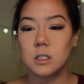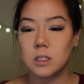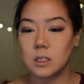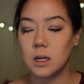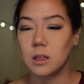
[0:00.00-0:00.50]
she
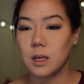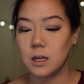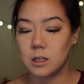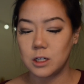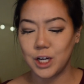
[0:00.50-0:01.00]
said
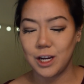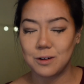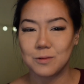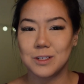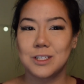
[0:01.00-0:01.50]
that Jade
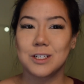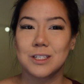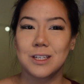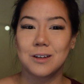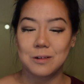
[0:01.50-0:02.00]
was
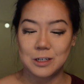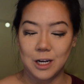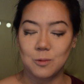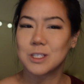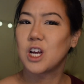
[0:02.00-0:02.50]

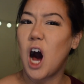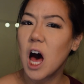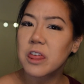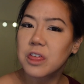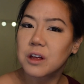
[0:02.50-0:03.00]

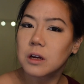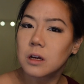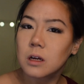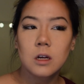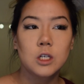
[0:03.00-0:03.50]
goth.
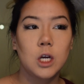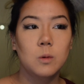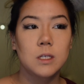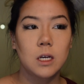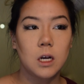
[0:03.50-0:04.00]
Jade
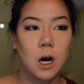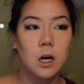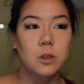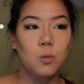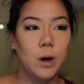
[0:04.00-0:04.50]
was a
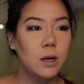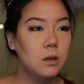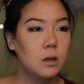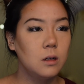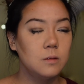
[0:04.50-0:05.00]
goth white
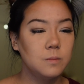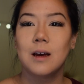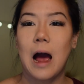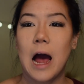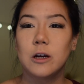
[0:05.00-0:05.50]
girl.
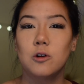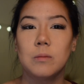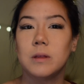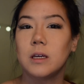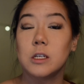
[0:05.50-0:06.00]
I grew
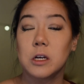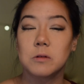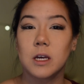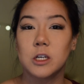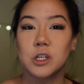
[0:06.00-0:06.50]
up thinking Jade
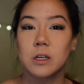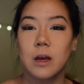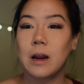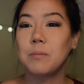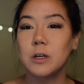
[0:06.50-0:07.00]
was Asian,
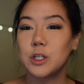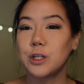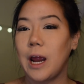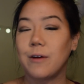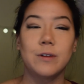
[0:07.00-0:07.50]
and I'm pretty sure
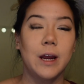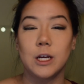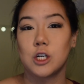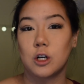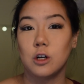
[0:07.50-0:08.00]
every
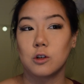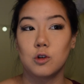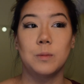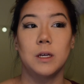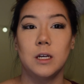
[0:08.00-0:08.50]
Asian girl grew
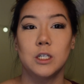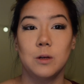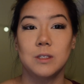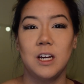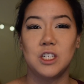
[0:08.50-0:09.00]
up thinking Jade
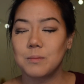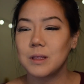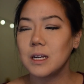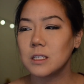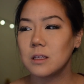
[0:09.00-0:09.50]
was Asian. But
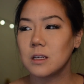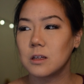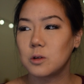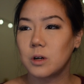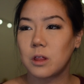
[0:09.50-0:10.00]
then I saw this other
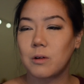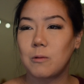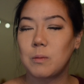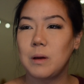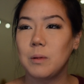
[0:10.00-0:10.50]
Twitter thread
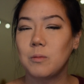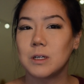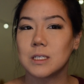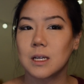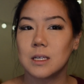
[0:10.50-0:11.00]
where people were
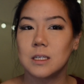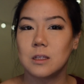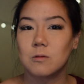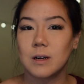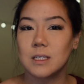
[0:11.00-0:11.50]
discussing
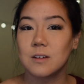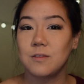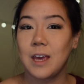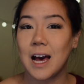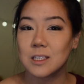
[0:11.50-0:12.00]
the race of
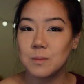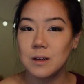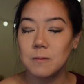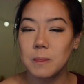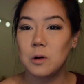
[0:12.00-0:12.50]

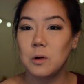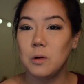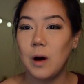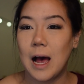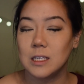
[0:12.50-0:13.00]
Yasmin,
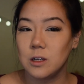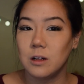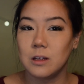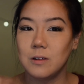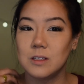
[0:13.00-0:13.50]
who, as y'all
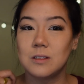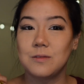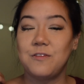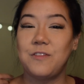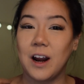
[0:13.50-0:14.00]
know, is
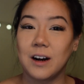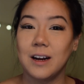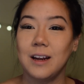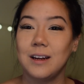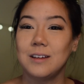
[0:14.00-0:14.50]

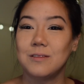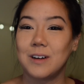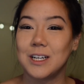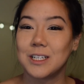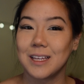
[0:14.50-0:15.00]
very
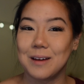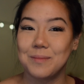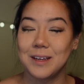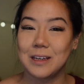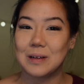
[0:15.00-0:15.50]
racially
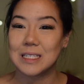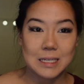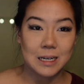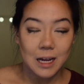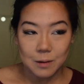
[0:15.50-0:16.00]
ambiguous,
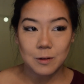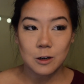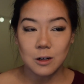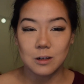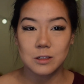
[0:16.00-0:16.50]
and a lot of
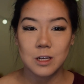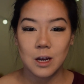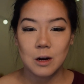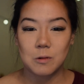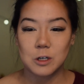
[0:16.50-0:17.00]
girls
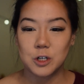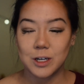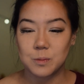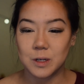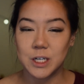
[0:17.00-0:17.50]
were trying
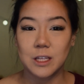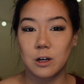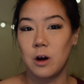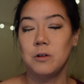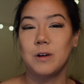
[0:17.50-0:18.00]
to project
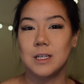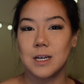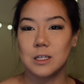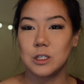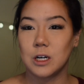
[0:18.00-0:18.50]
their own race
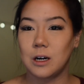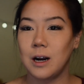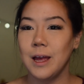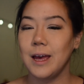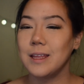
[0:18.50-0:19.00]
onto her.
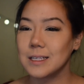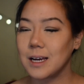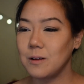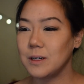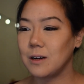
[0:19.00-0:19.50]
And that's
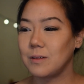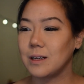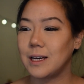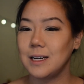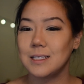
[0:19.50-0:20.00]
kind of when I
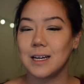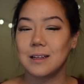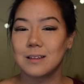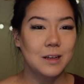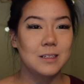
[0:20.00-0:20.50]
realized
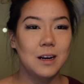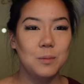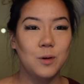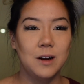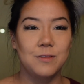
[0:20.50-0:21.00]
that it's not a
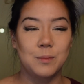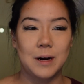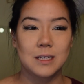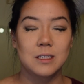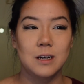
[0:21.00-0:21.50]
point of the
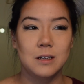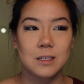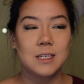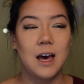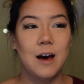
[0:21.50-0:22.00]
Bratz dolls
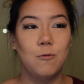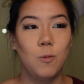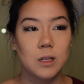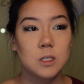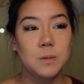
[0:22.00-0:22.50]
to have
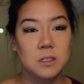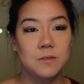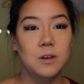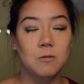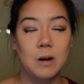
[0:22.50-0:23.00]
one
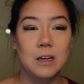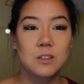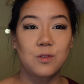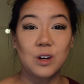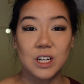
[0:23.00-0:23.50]
specific race
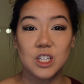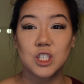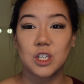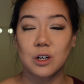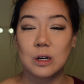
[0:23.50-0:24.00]
for
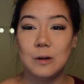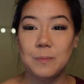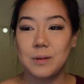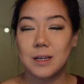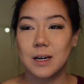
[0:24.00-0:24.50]
each girl,
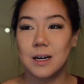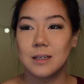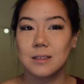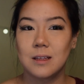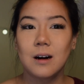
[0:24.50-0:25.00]

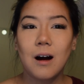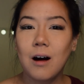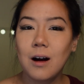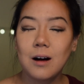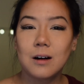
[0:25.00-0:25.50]
because there
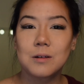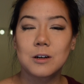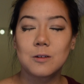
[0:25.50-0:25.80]
are